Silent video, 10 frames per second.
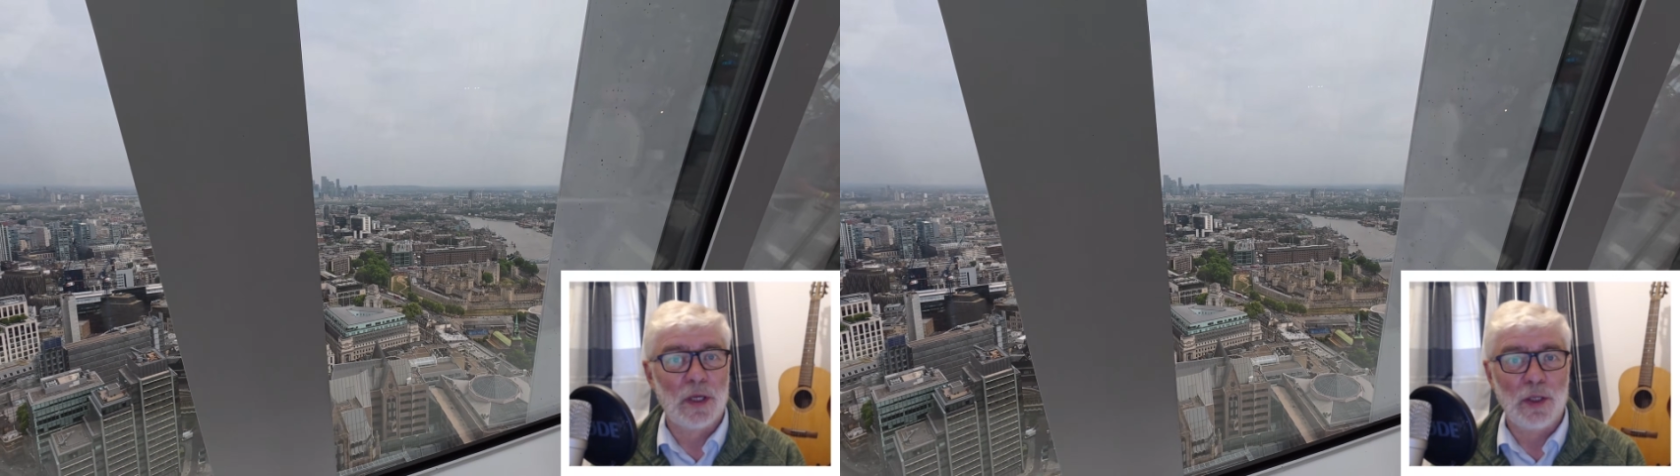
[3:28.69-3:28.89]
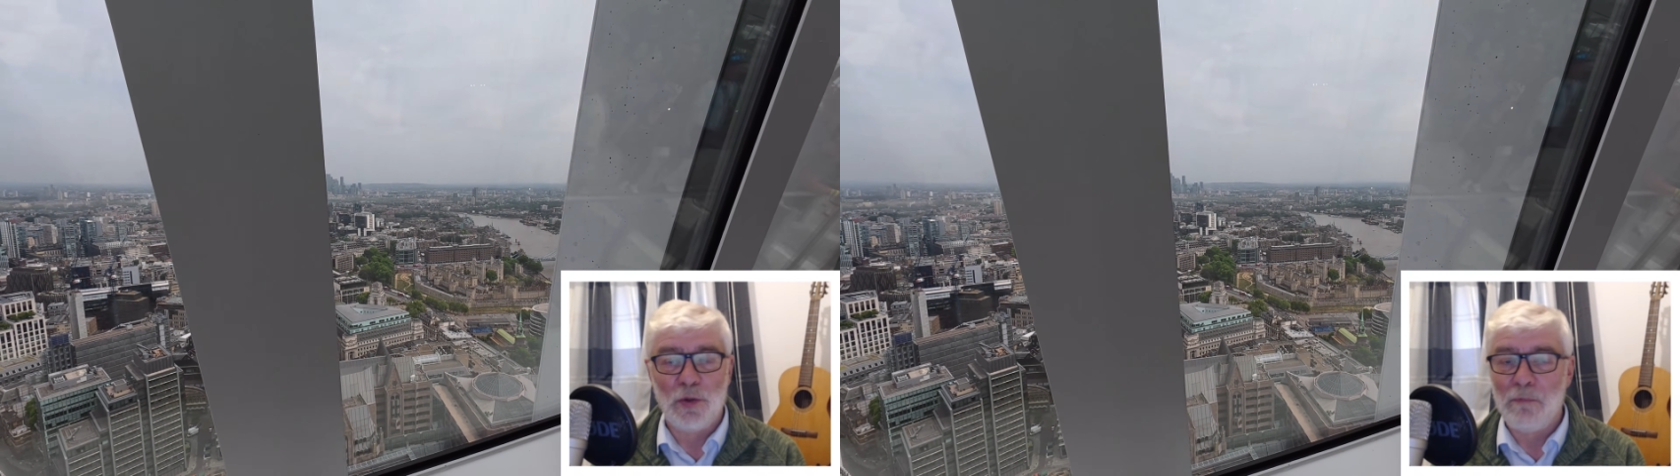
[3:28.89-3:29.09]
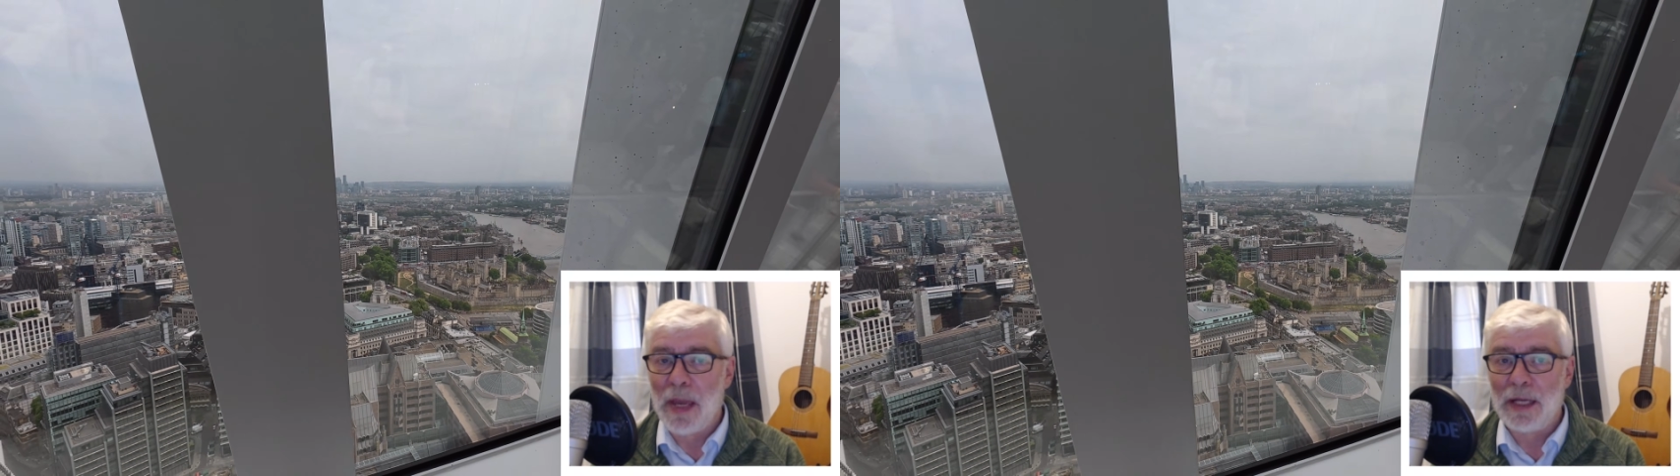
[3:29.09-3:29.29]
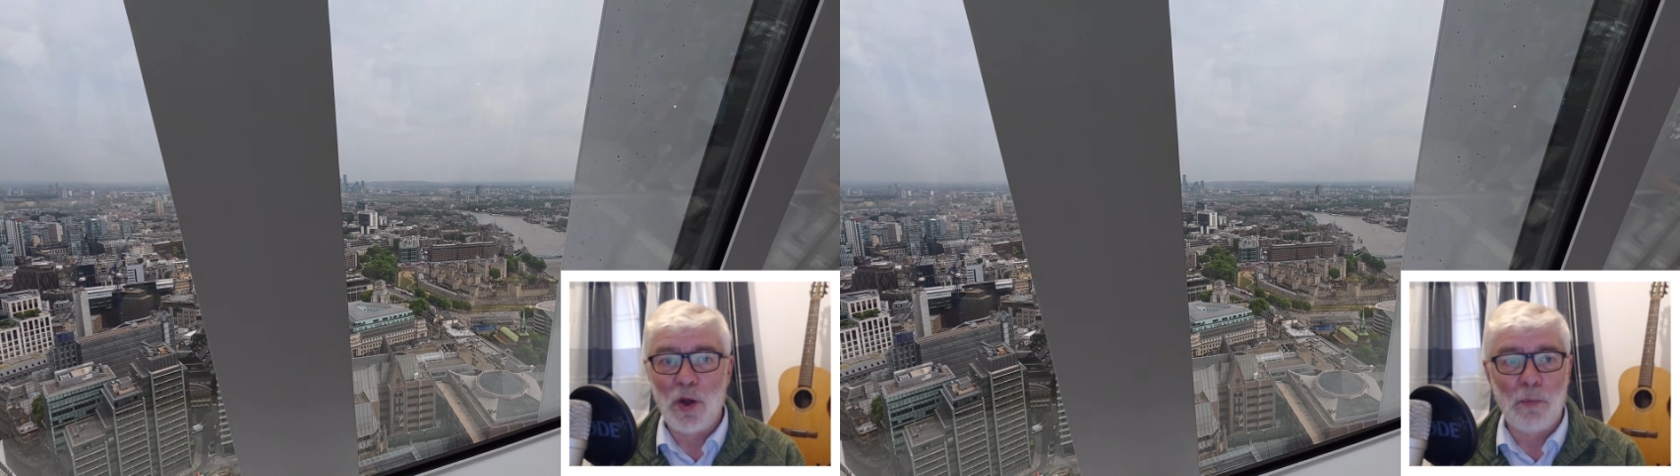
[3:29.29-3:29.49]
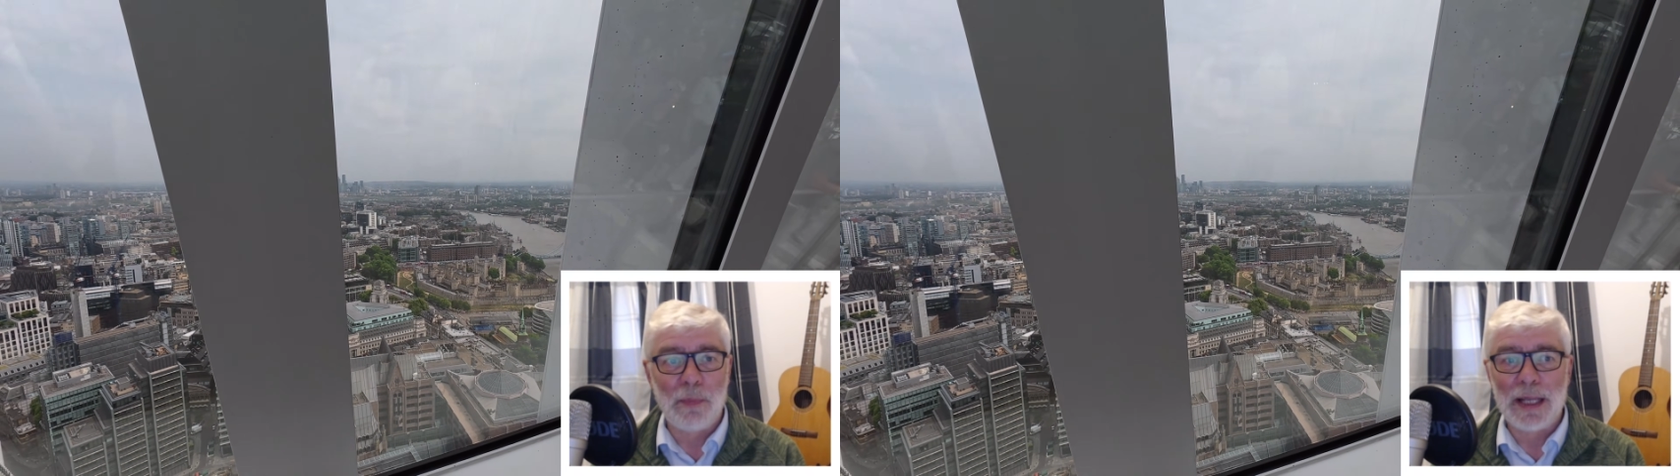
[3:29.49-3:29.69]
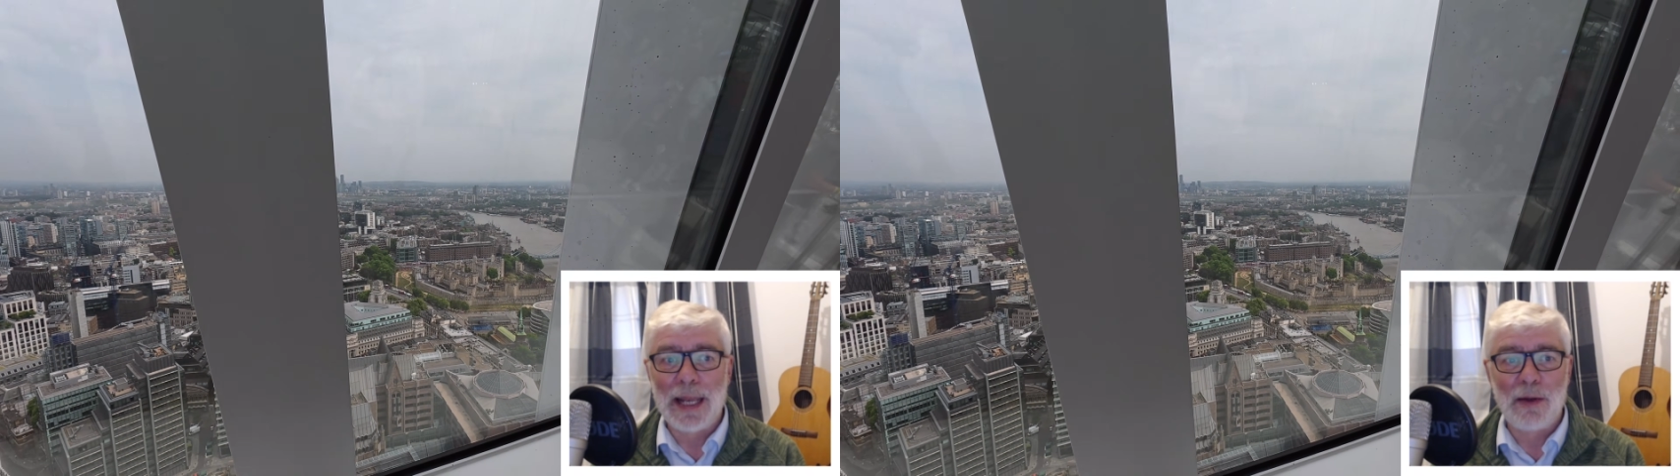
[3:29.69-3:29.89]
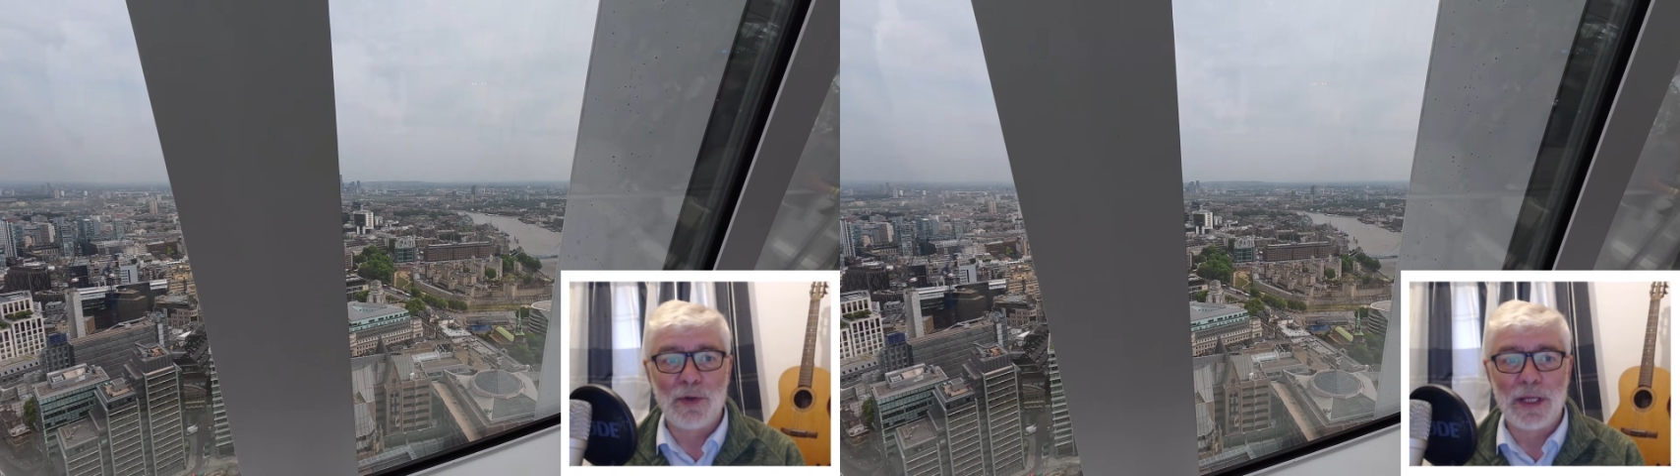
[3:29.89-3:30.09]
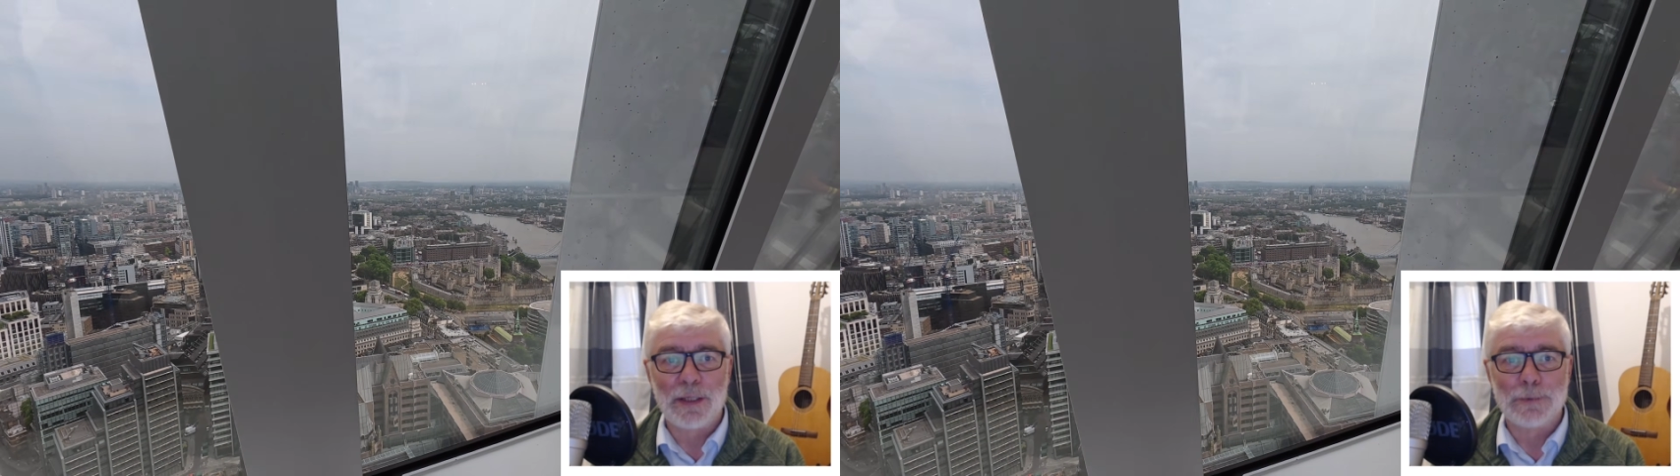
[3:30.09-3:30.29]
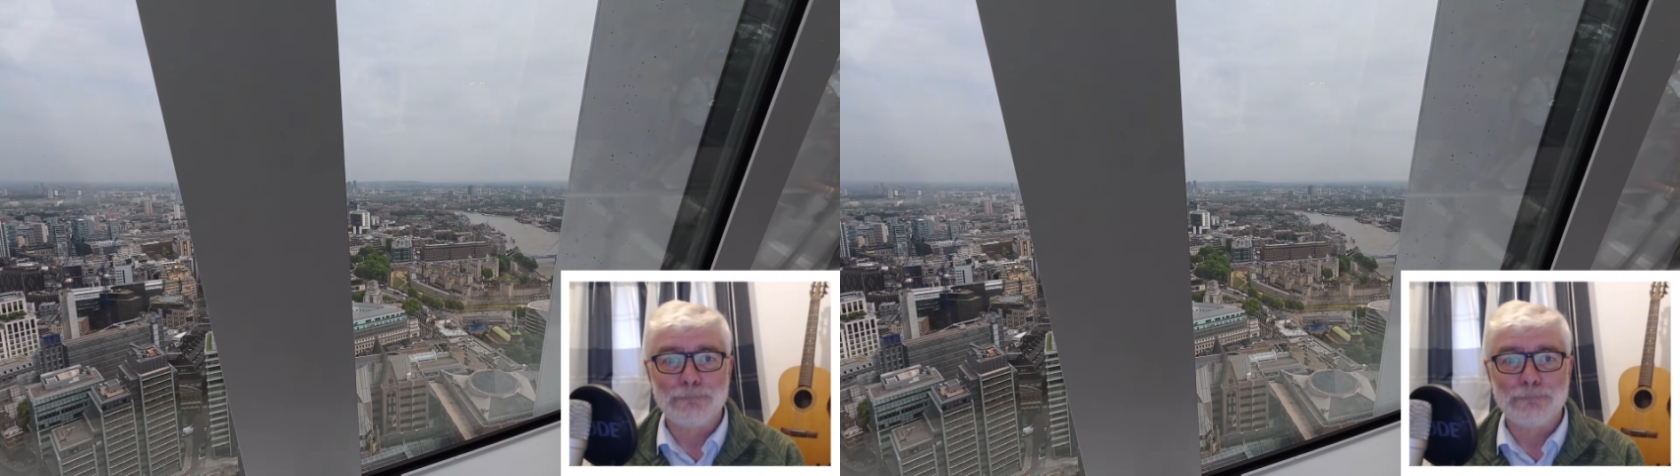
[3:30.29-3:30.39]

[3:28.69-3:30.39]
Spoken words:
you may not be allowed in.